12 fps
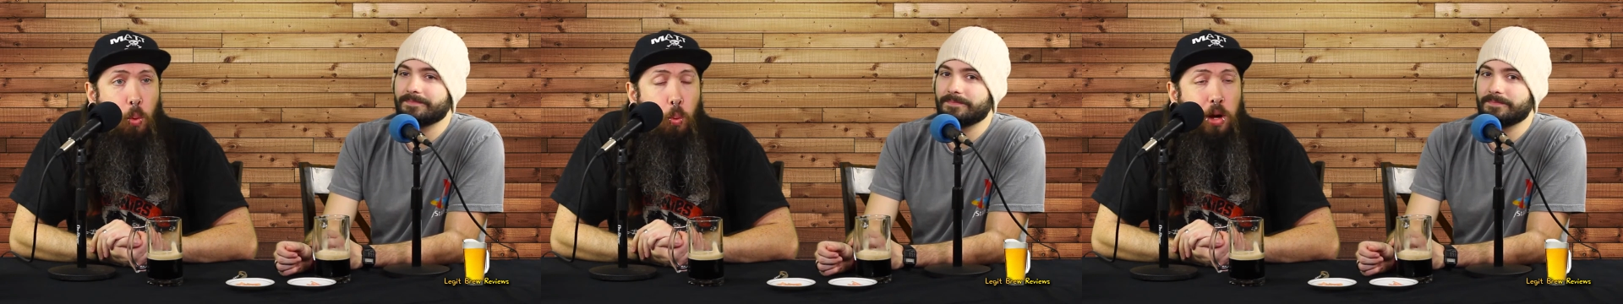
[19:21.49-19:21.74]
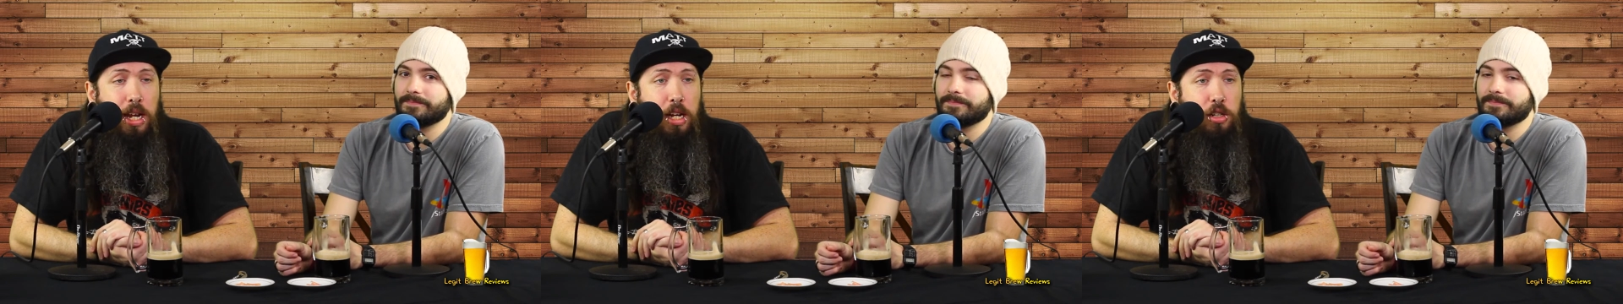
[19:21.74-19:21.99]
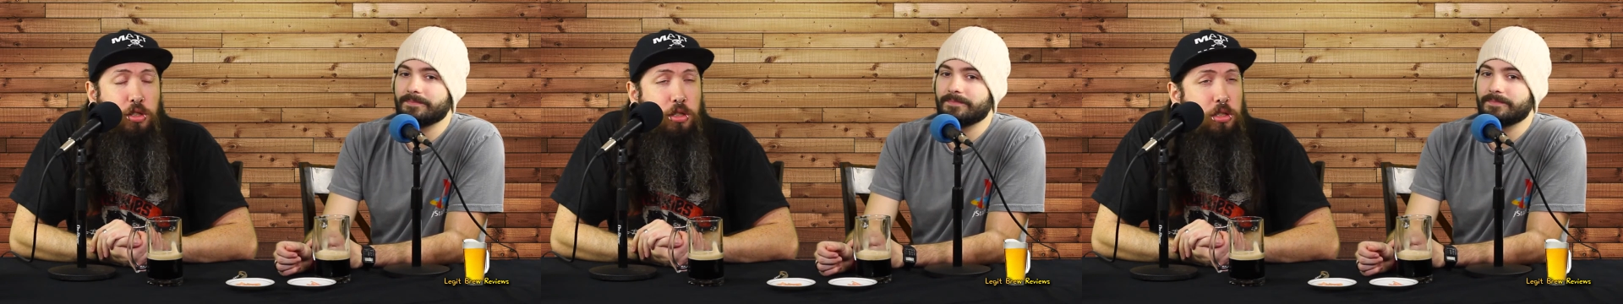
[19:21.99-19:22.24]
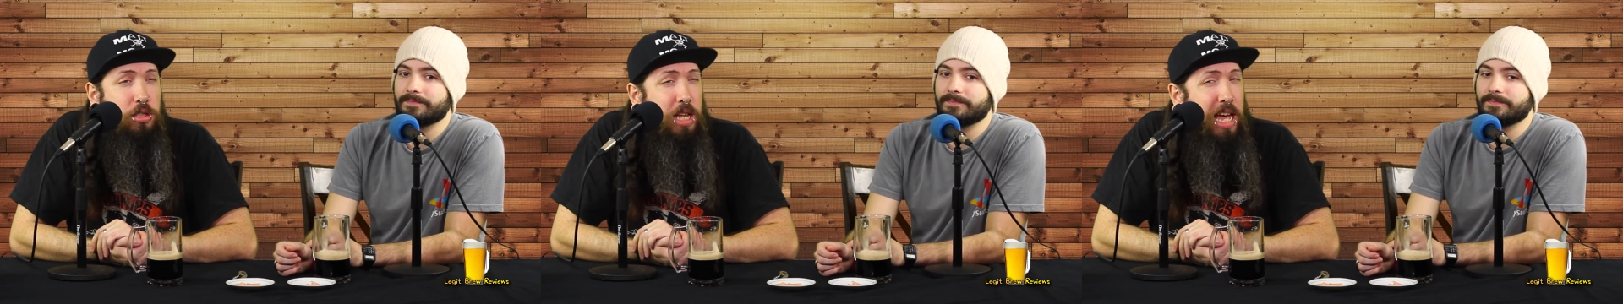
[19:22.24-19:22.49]
Speaker 1: We are
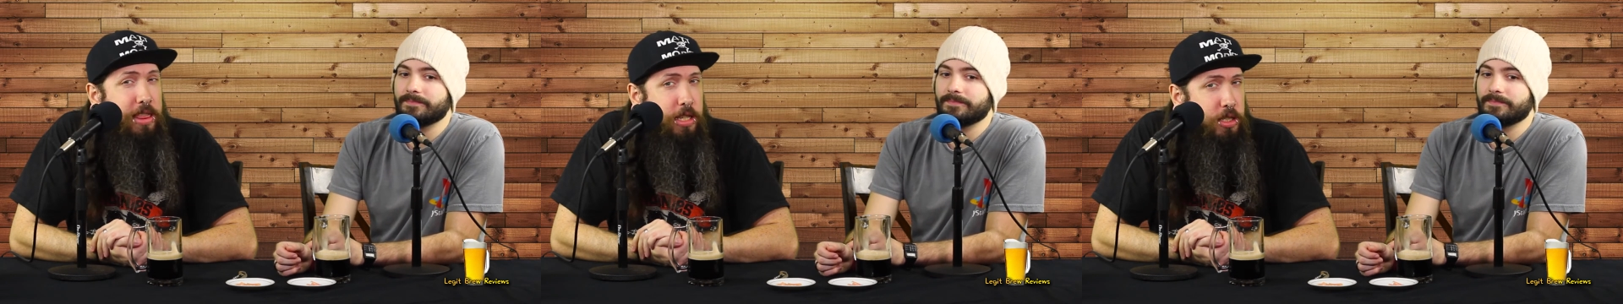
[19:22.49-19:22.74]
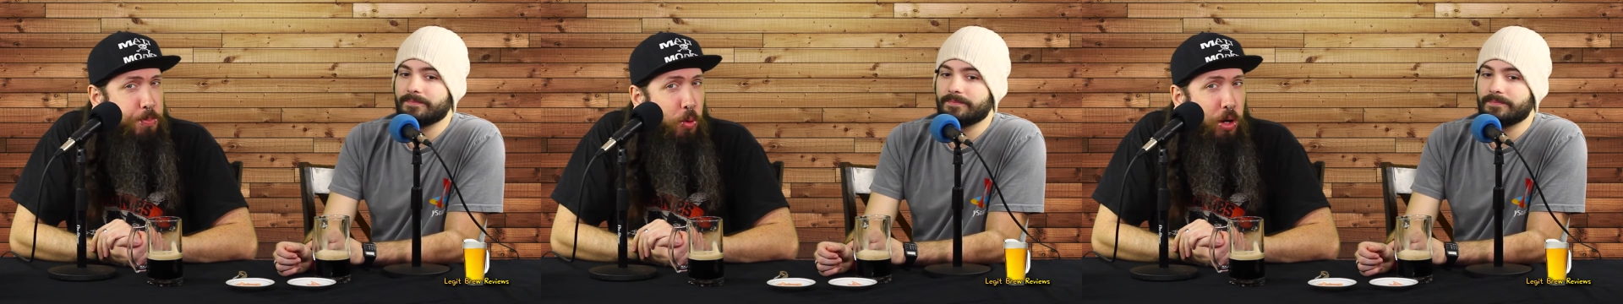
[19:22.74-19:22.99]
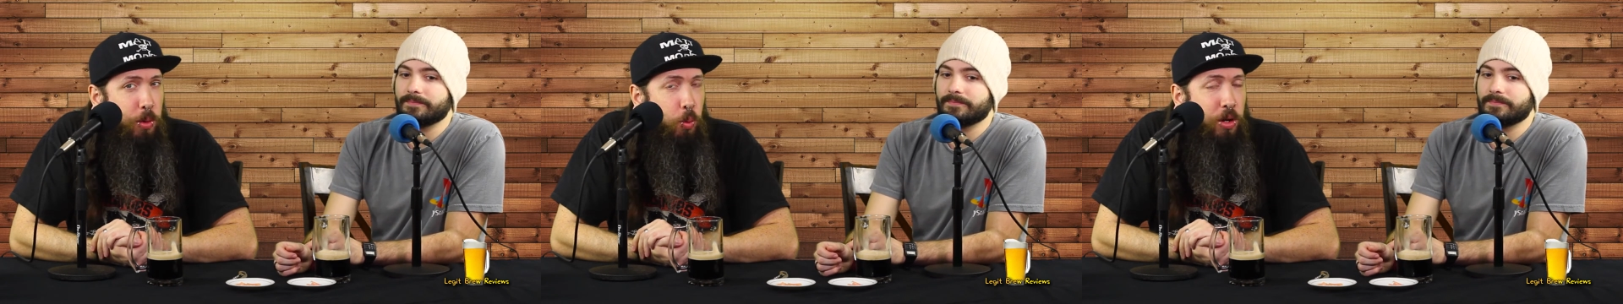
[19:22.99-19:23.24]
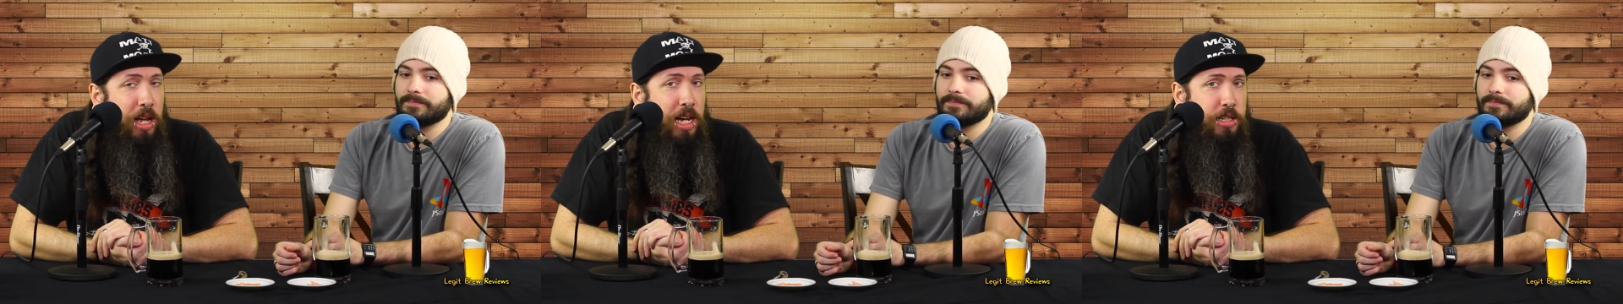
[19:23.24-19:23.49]
just at this point, we're
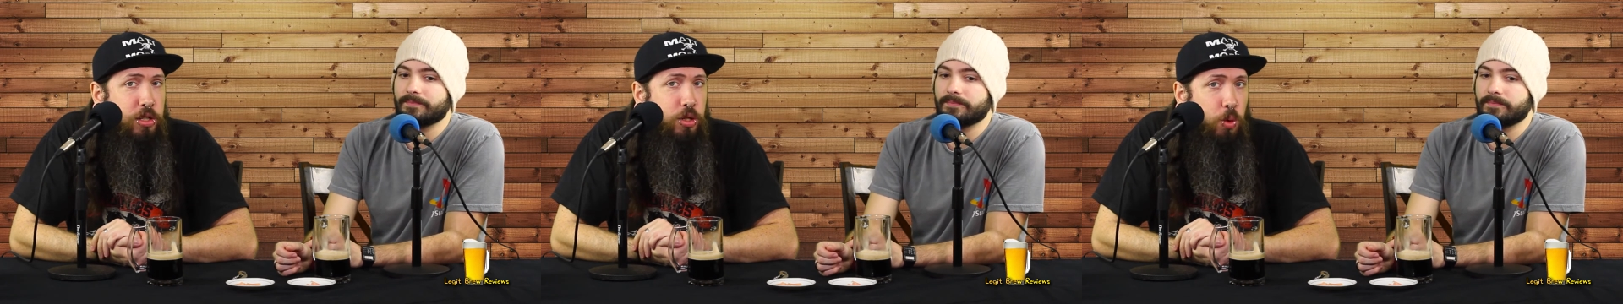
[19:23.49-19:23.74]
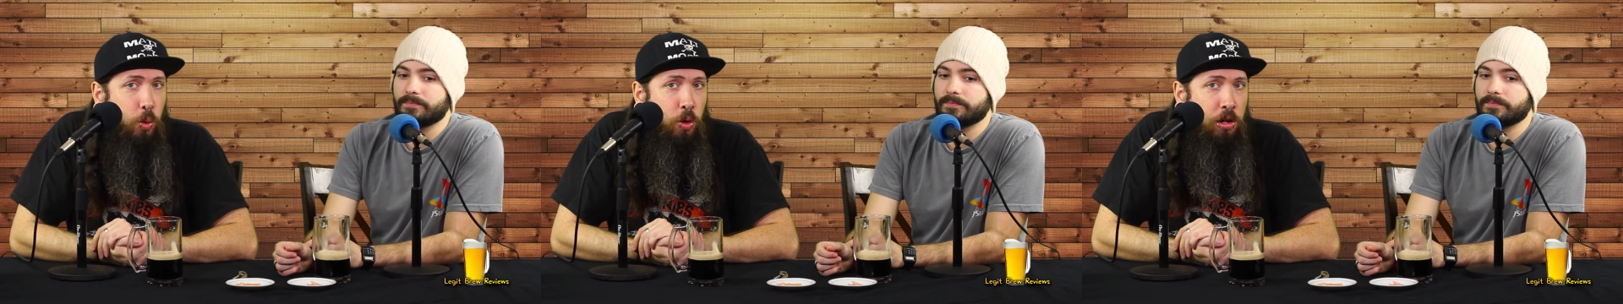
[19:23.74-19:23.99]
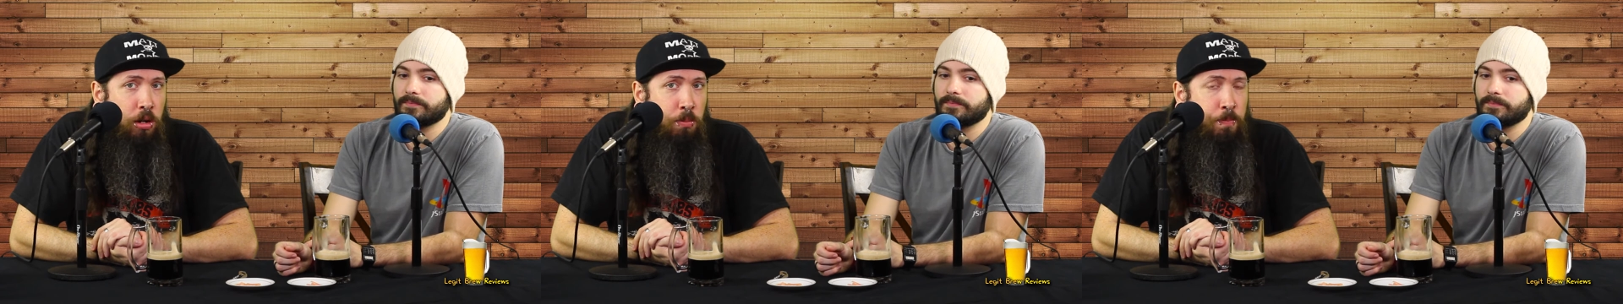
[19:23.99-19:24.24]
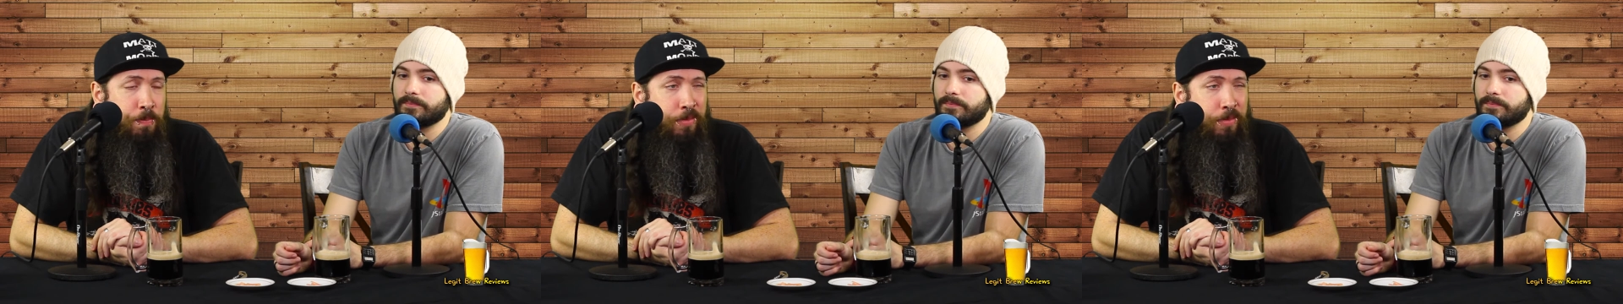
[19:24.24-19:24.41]
not sure.